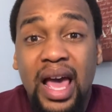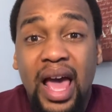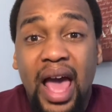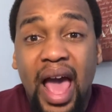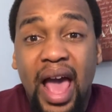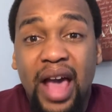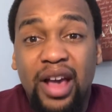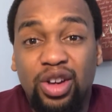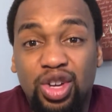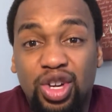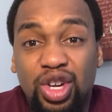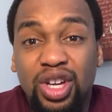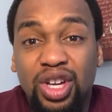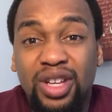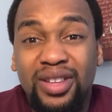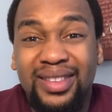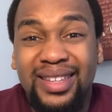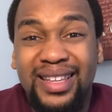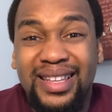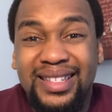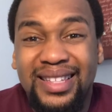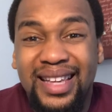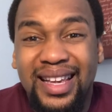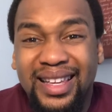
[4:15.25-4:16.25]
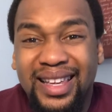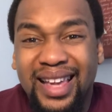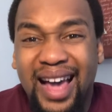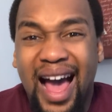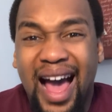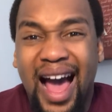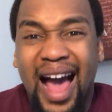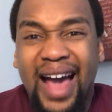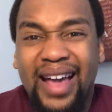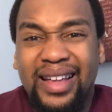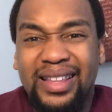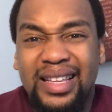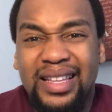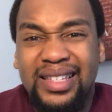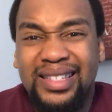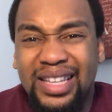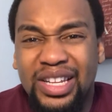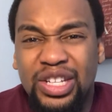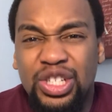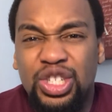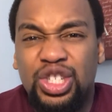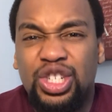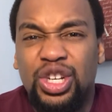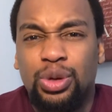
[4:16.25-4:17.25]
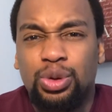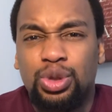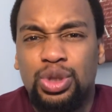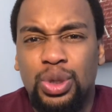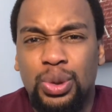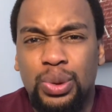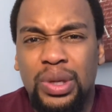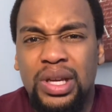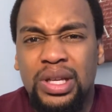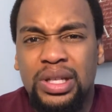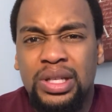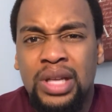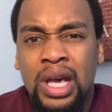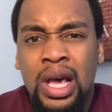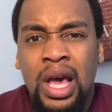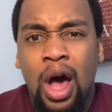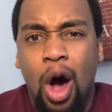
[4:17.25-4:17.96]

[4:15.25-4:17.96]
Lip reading: and goodness and kindness and gentleness,